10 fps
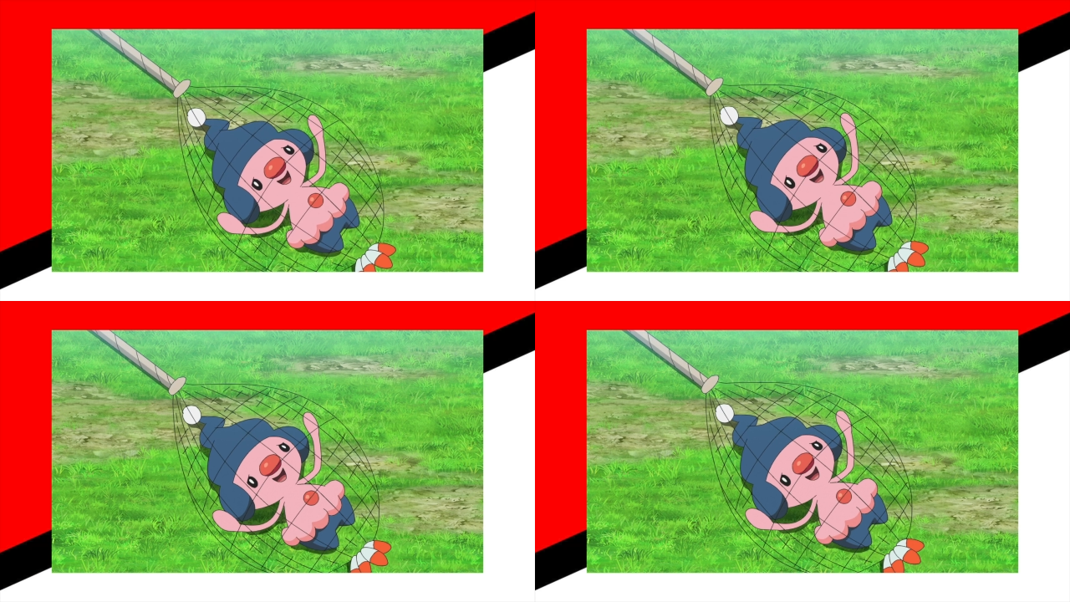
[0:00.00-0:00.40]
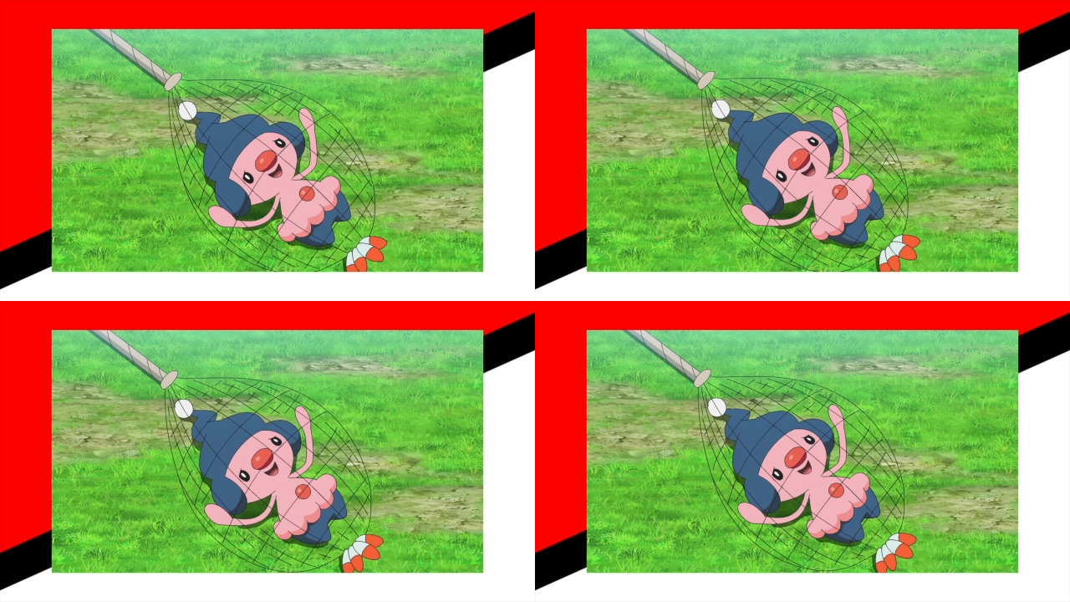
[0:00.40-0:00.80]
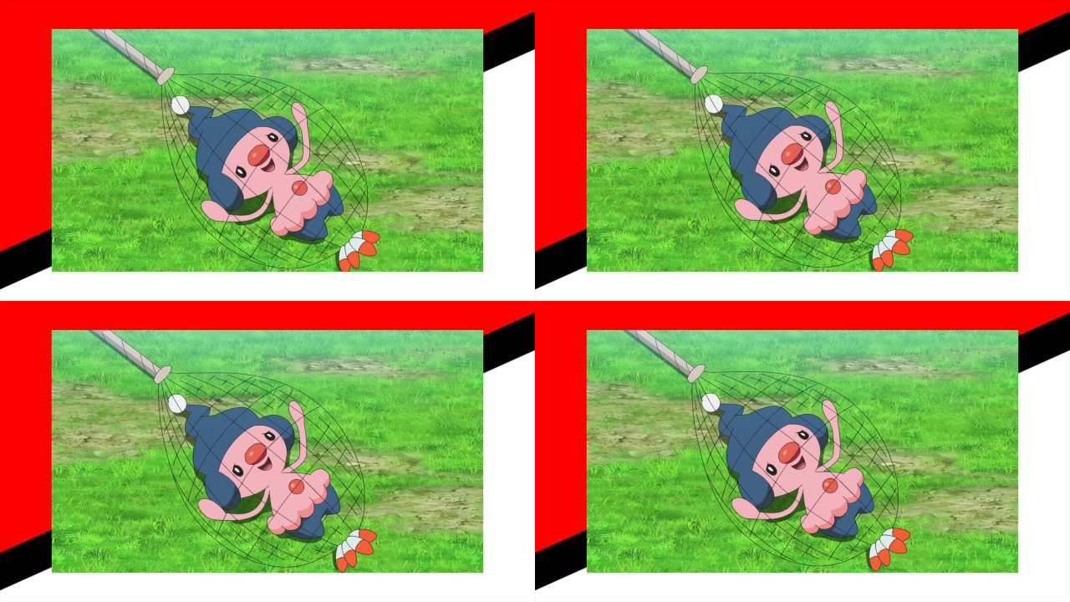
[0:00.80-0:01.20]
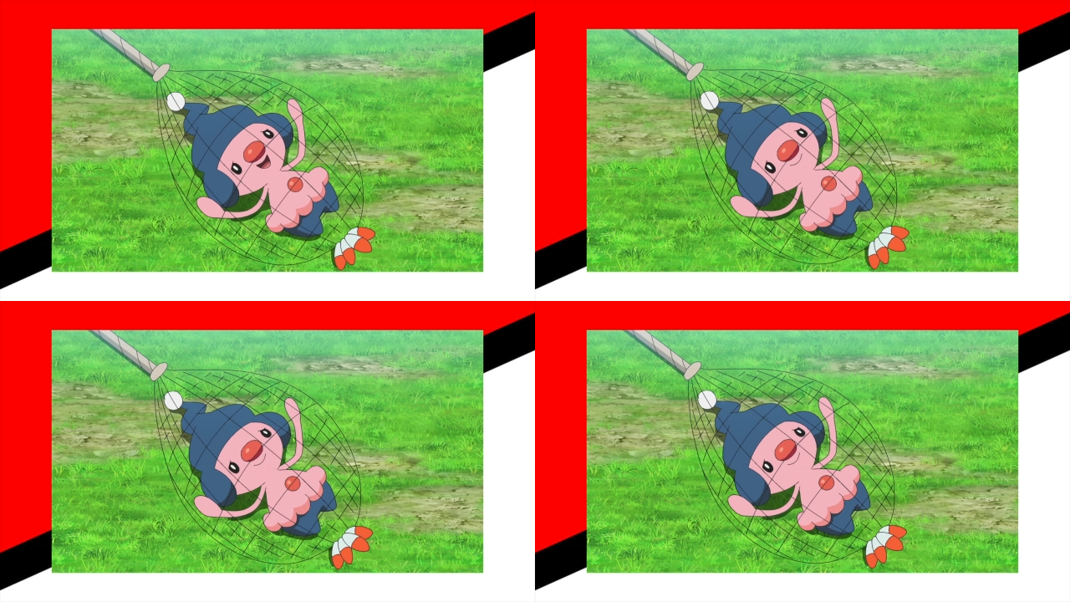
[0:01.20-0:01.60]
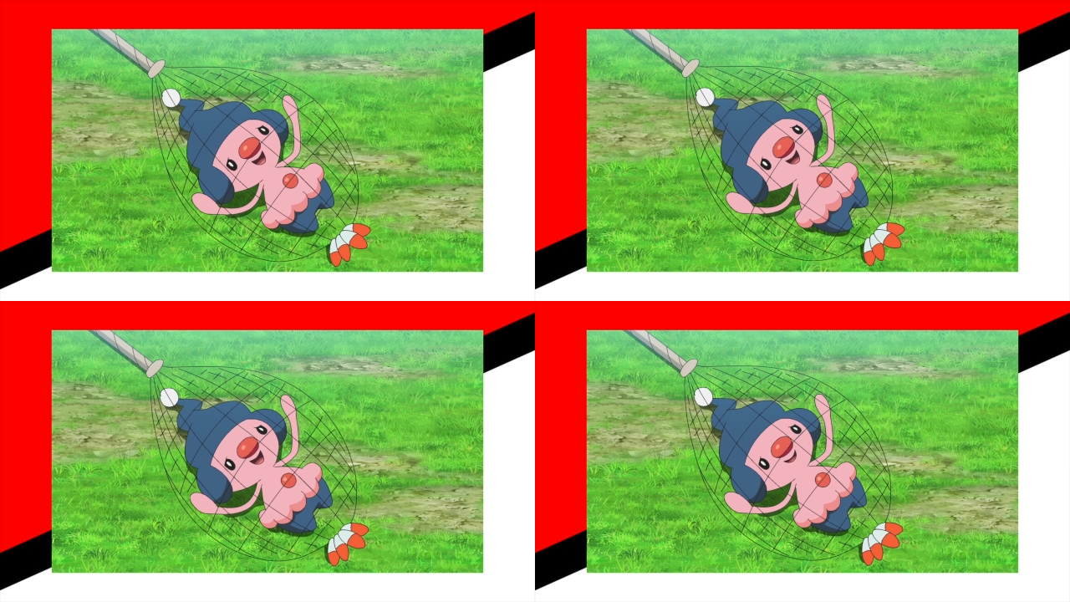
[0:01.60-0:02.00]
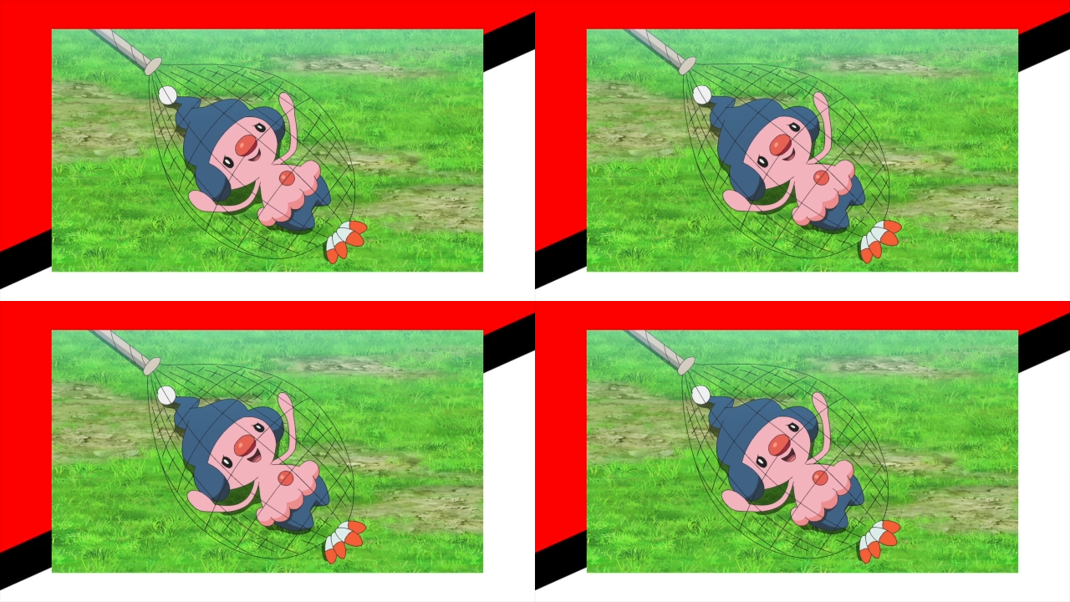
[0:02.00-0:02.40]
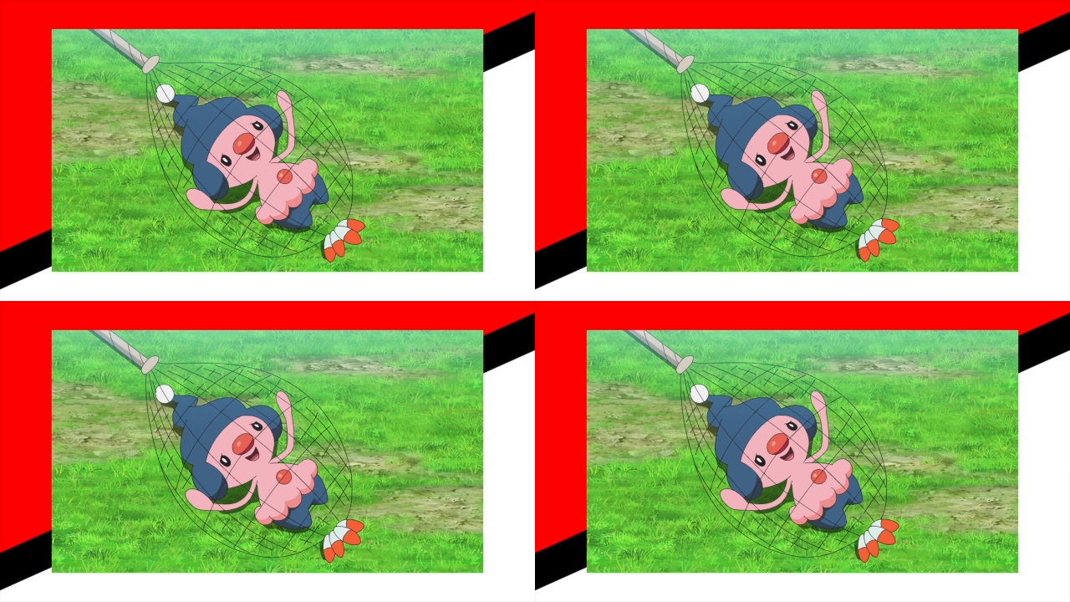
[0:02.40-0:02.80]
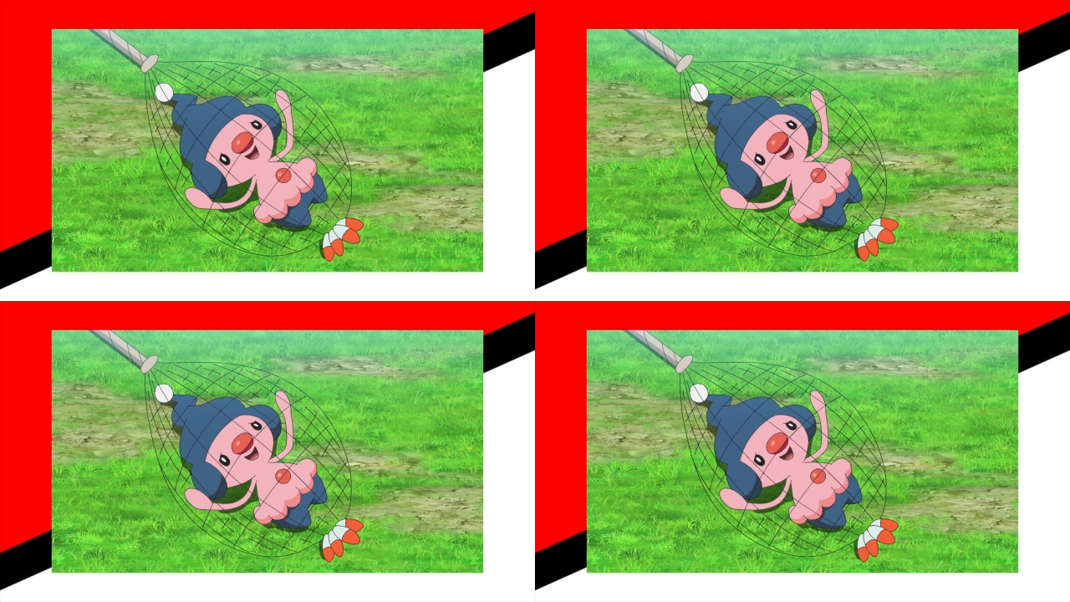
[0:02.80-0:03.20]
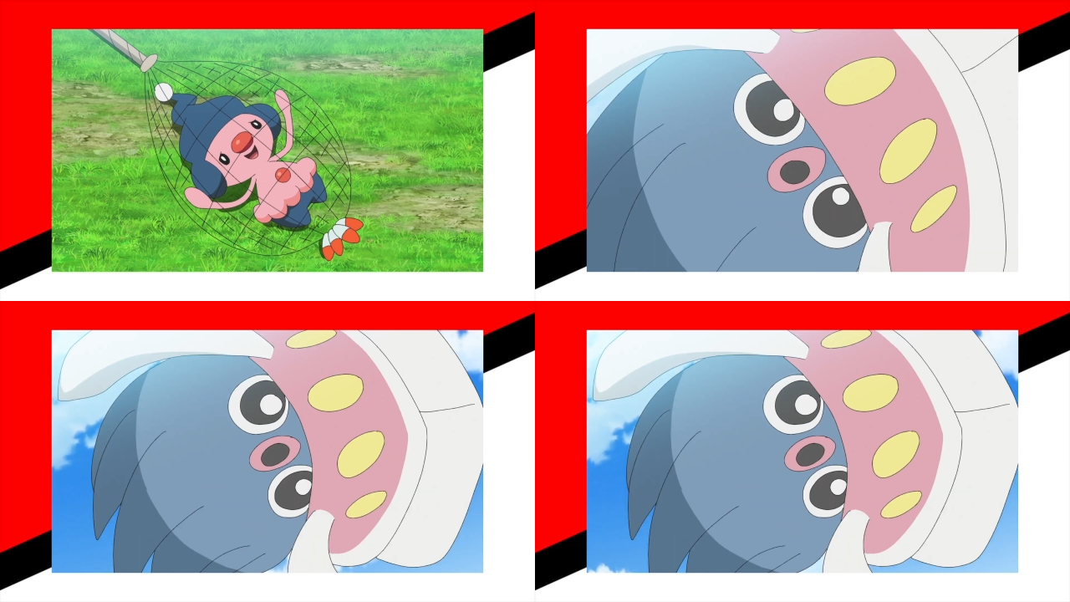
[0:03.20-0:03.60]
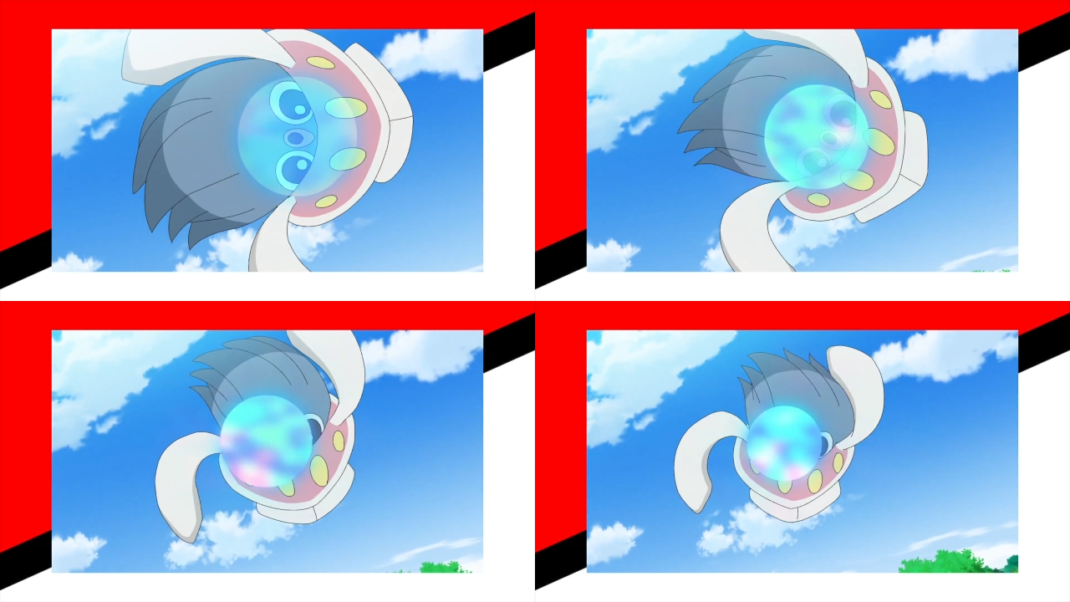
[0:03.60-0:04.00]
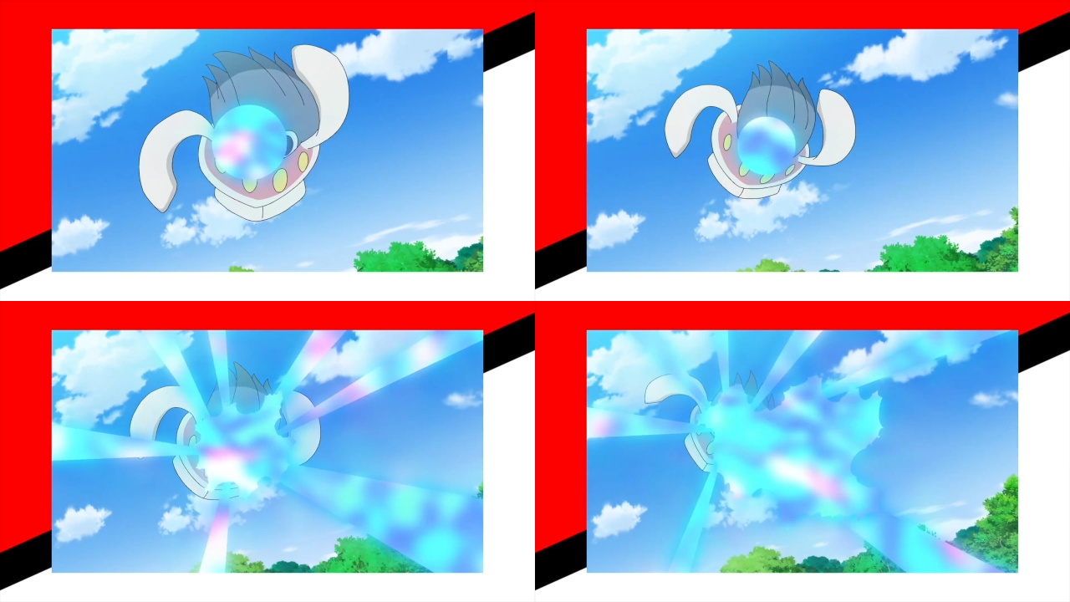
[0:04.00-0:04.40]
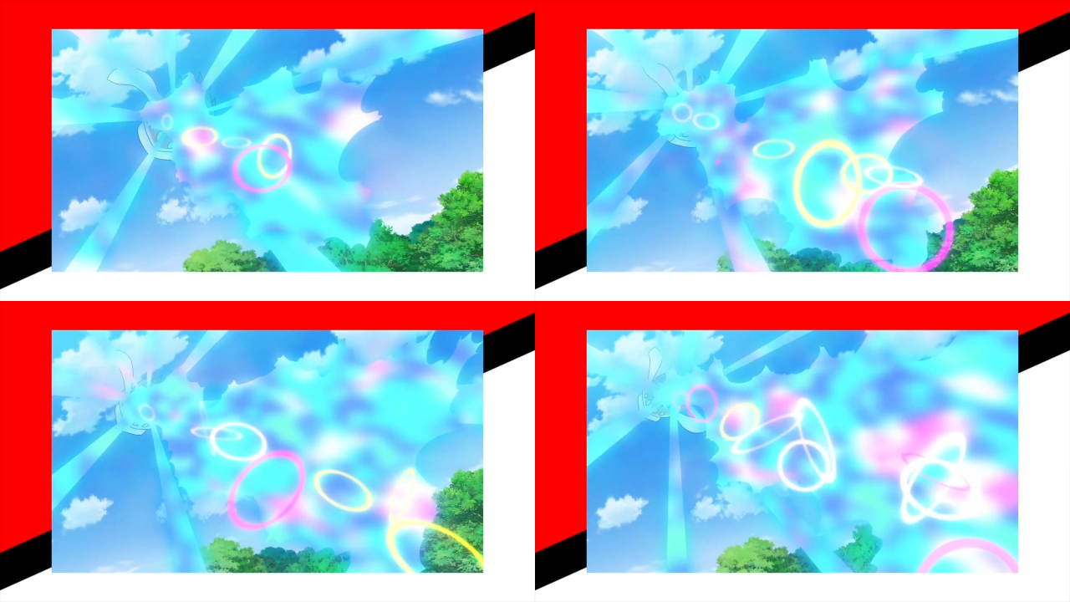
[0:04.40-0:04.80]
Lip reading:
[unreadable: no face in view]